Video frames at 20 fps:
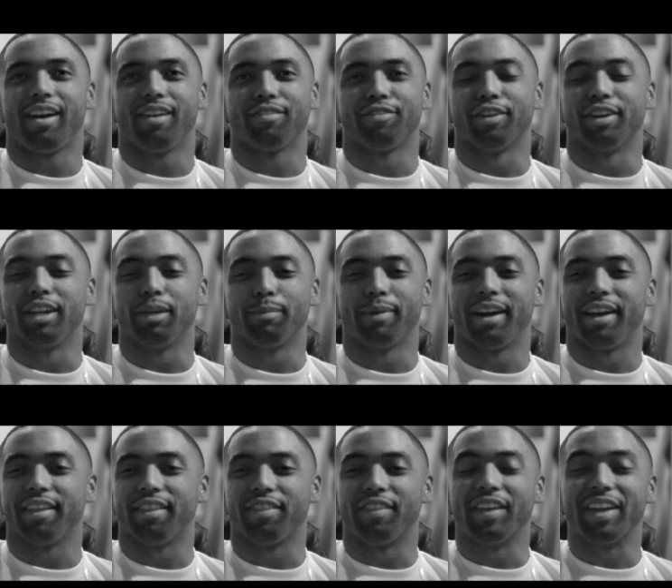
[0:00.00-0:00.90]
for
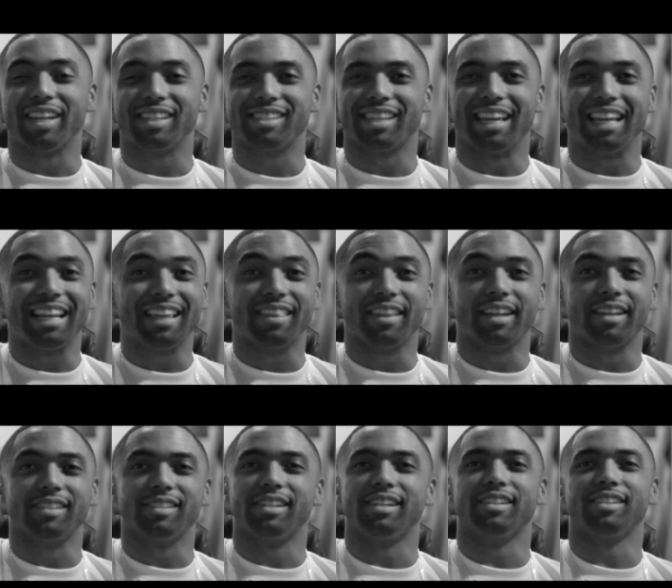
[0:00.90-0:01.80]
anybody that thinks anything
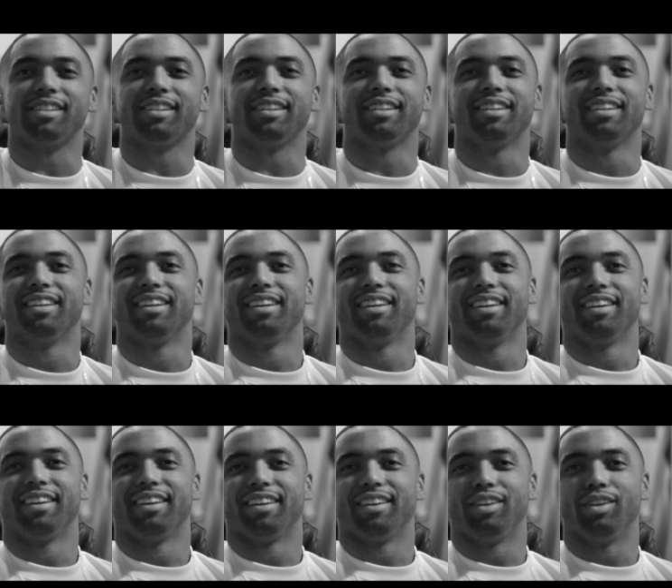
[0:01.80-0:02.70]
is easy,
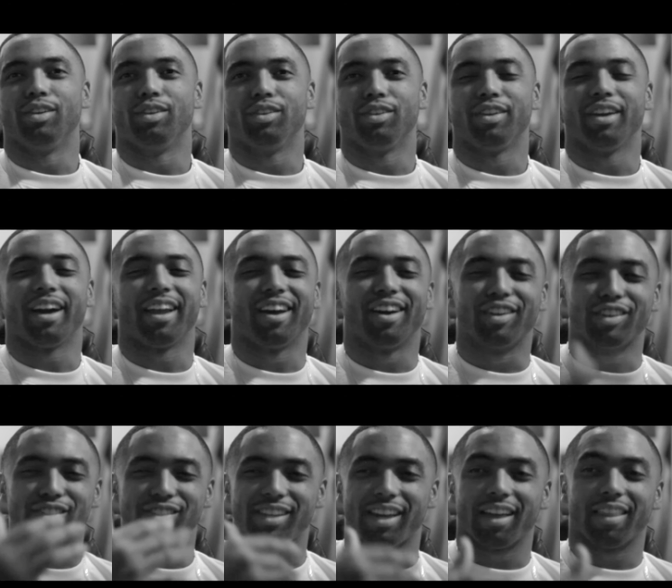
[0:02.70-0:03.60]
you gotta
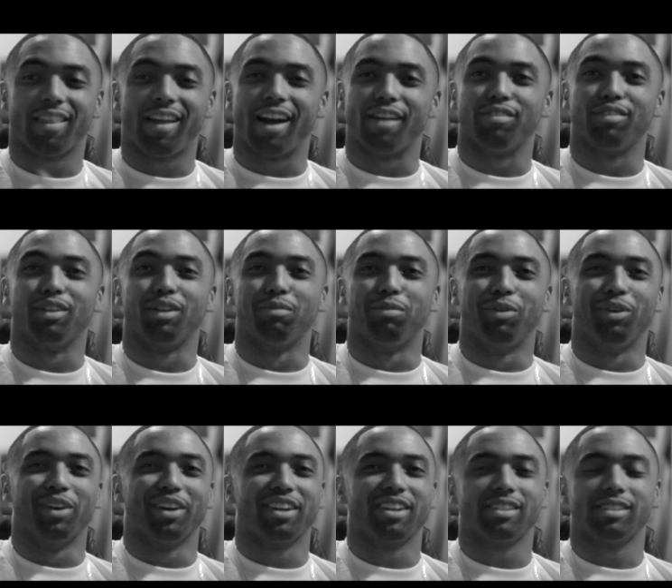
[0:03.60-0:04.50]
understand life a little
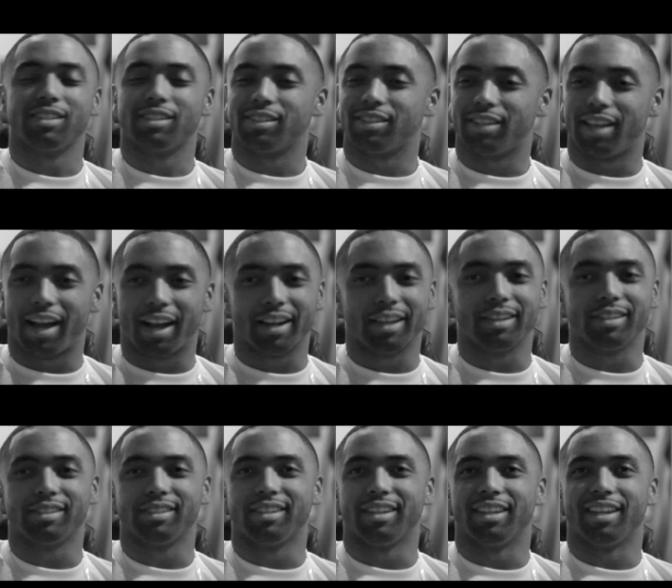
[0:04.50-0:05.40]
more, because it's not
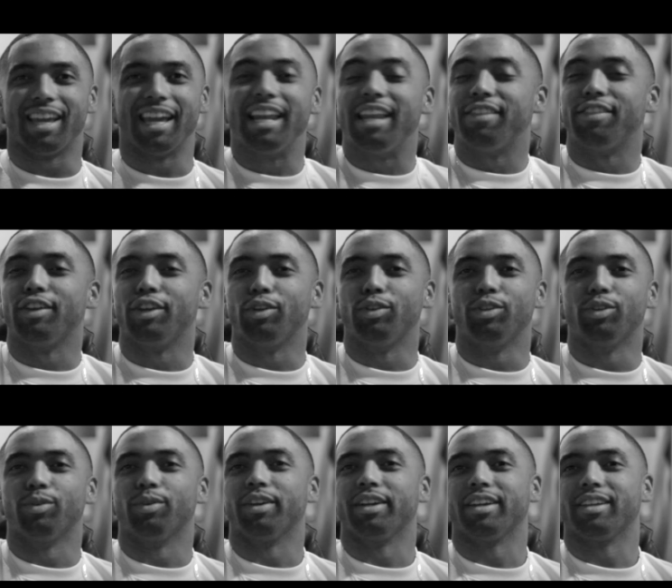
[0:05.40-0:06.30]
easy. Anything you're
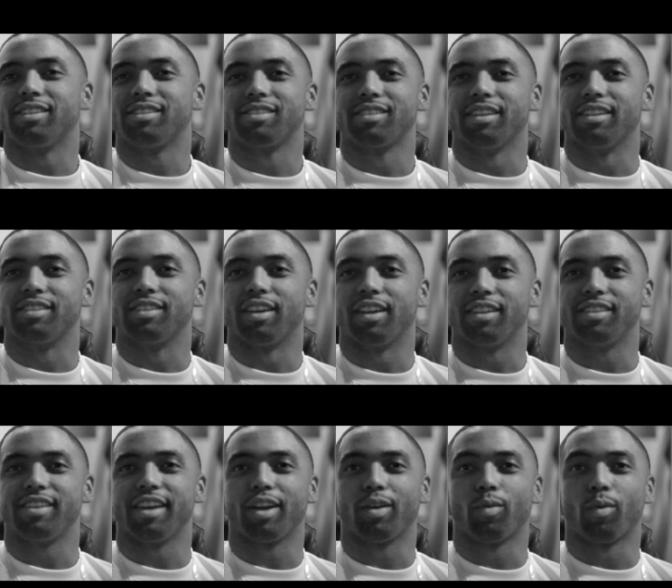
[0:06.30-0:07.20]
doing, it's gonna take